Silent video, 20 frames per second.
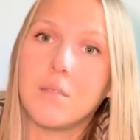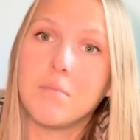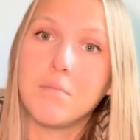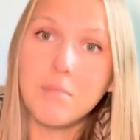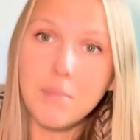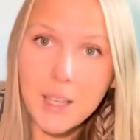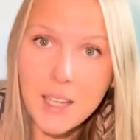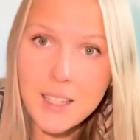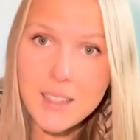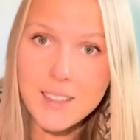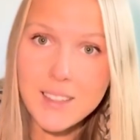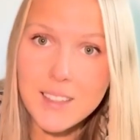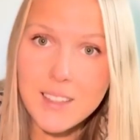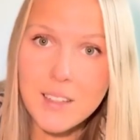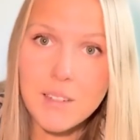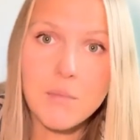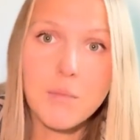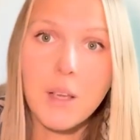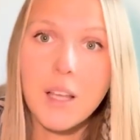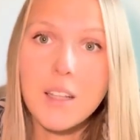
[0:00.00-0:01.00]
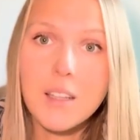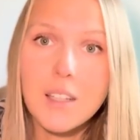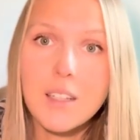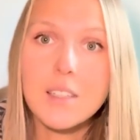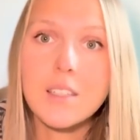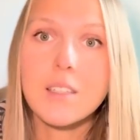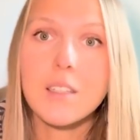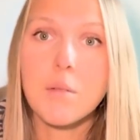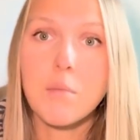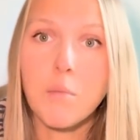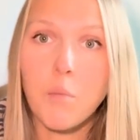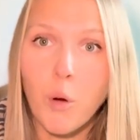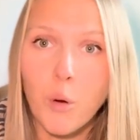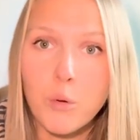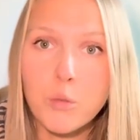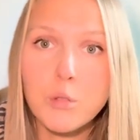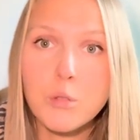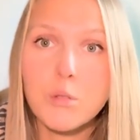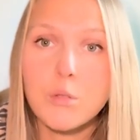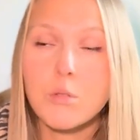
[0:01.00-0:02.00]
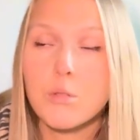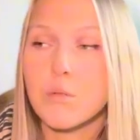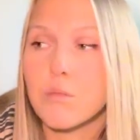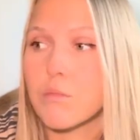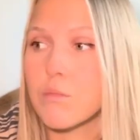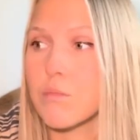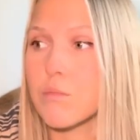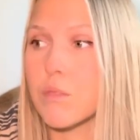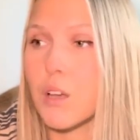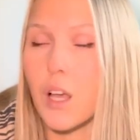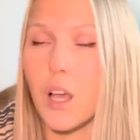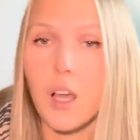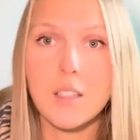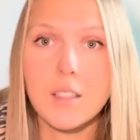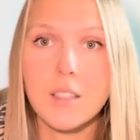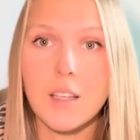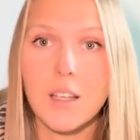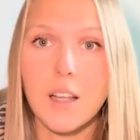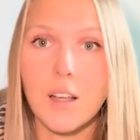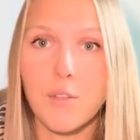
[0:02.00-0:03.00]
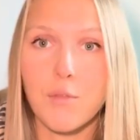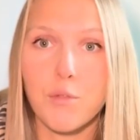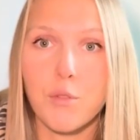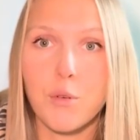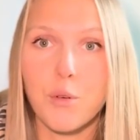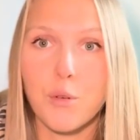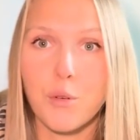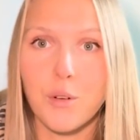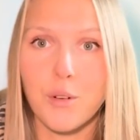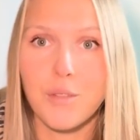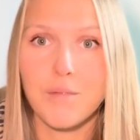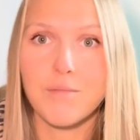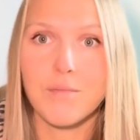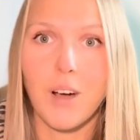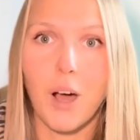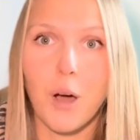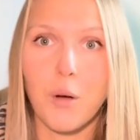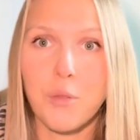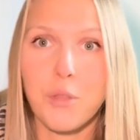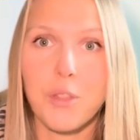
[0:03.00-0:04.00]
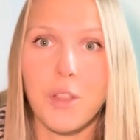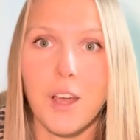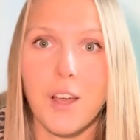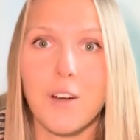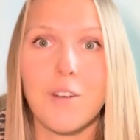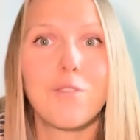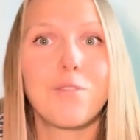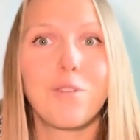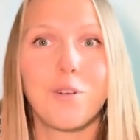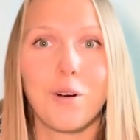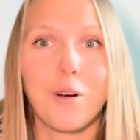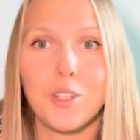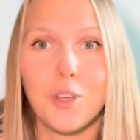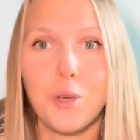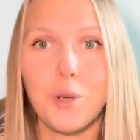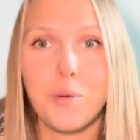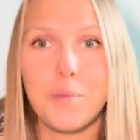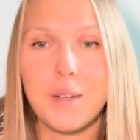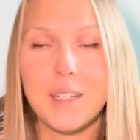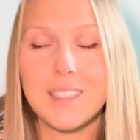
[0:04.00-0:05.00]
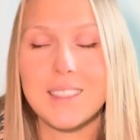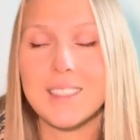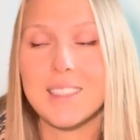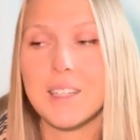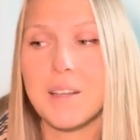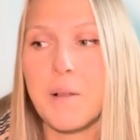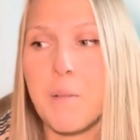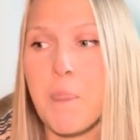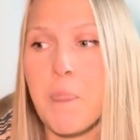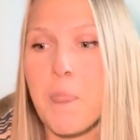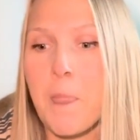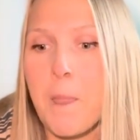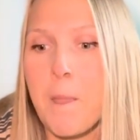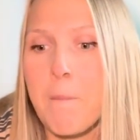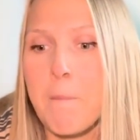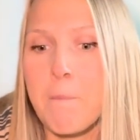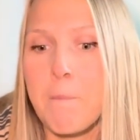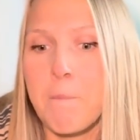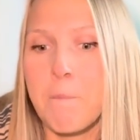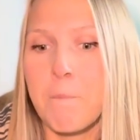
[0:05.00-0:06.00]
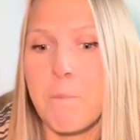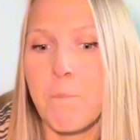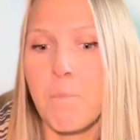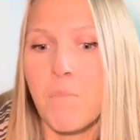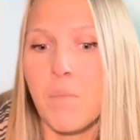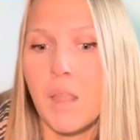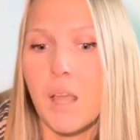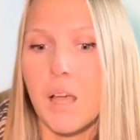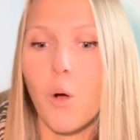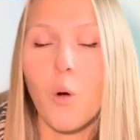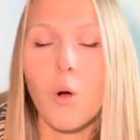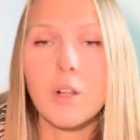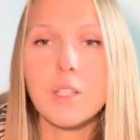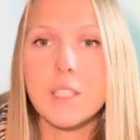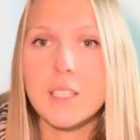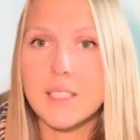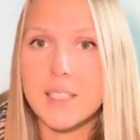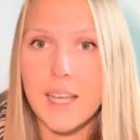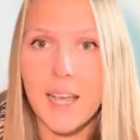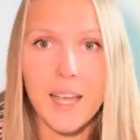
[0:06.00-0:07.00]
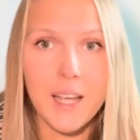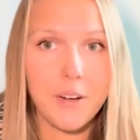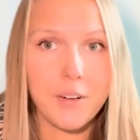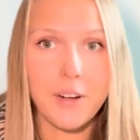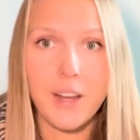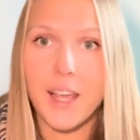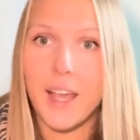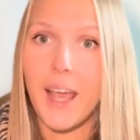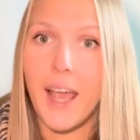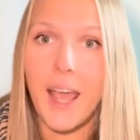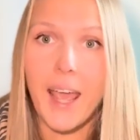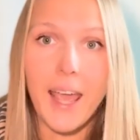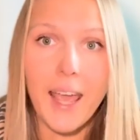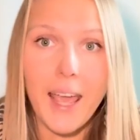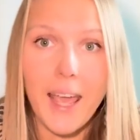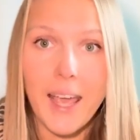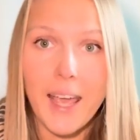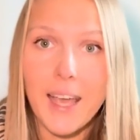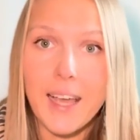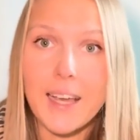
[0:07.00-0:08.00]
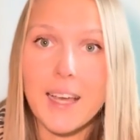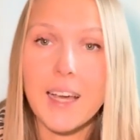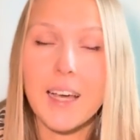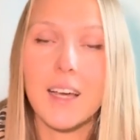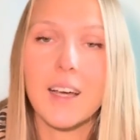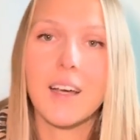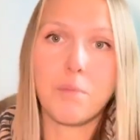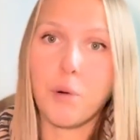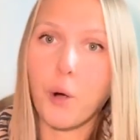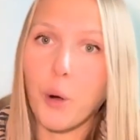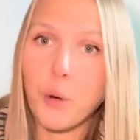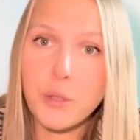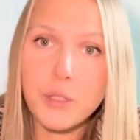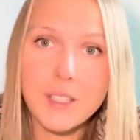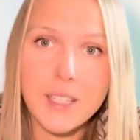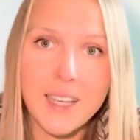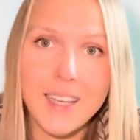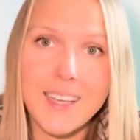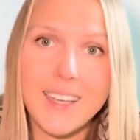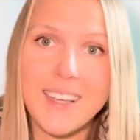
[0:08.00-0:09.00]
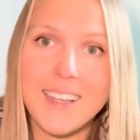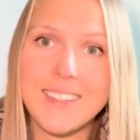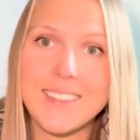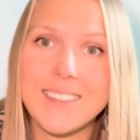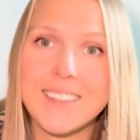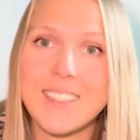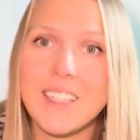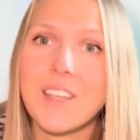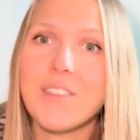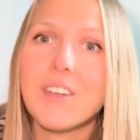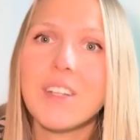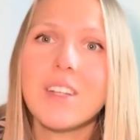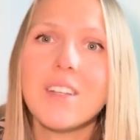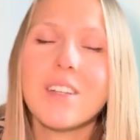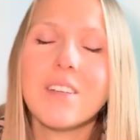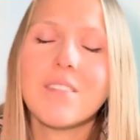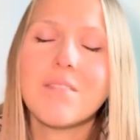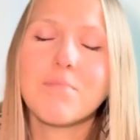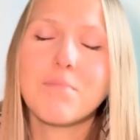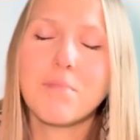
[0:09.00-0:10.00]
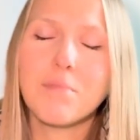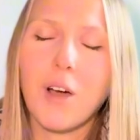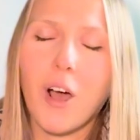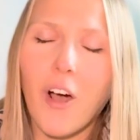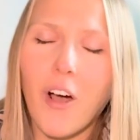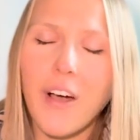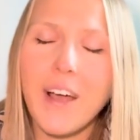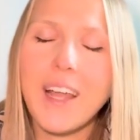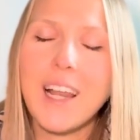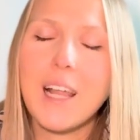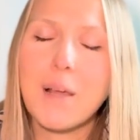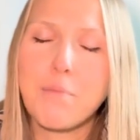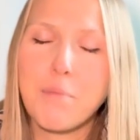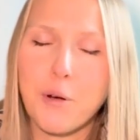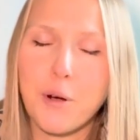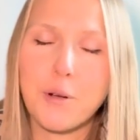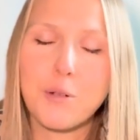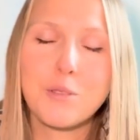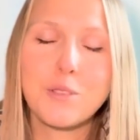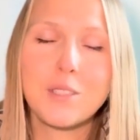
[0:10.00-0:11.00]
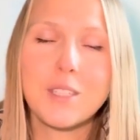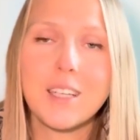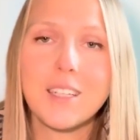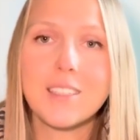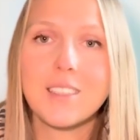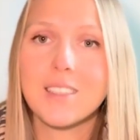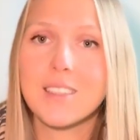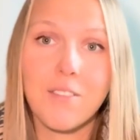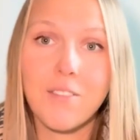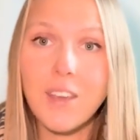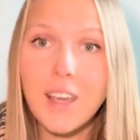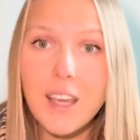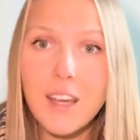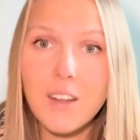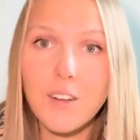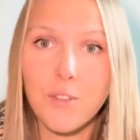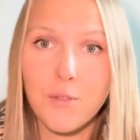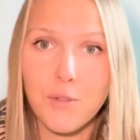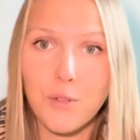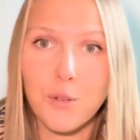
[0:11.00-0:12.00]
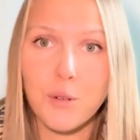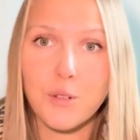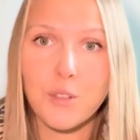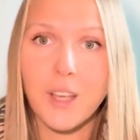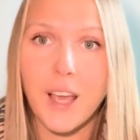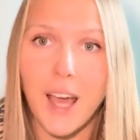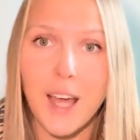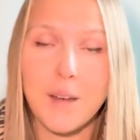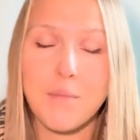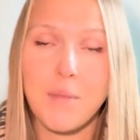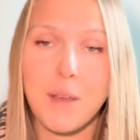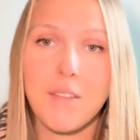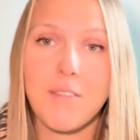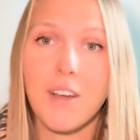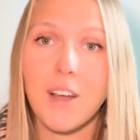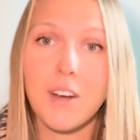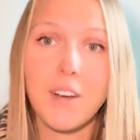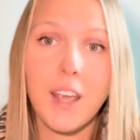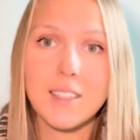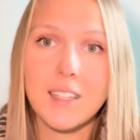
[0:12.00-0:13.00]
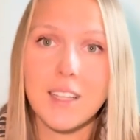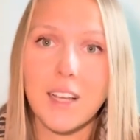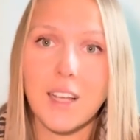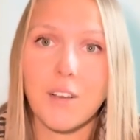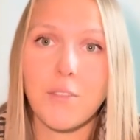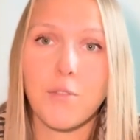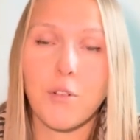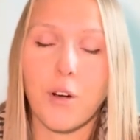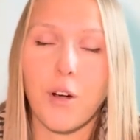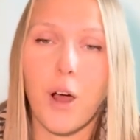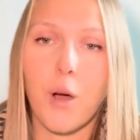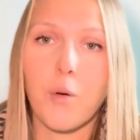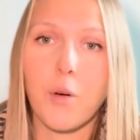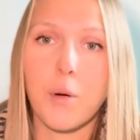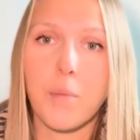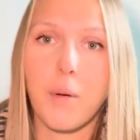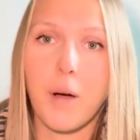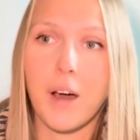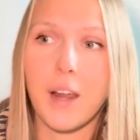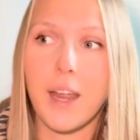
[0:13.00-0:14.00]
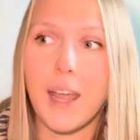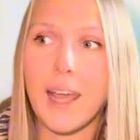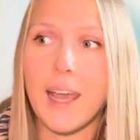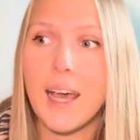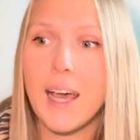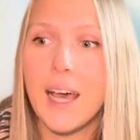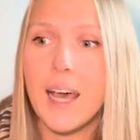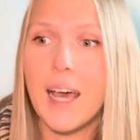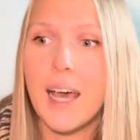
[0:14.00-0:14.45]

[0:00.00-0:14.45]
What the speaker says: meat. Meat is the most acidic food out there for humans. All the dairy, egg, proteins, even highly processed vegan food can be very acidic for our body.